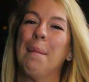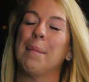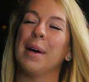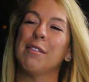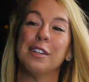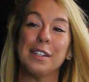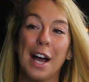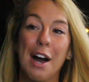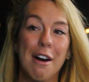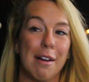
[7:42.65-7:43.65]
But for
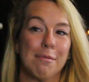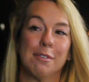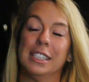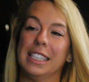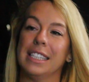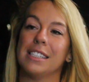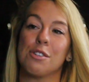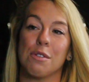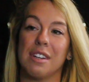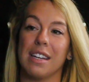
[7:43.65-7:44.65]
now, I'm really
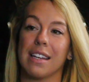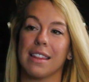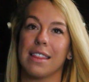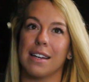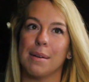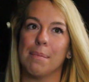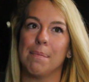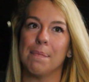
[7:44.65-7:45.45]
enjoying the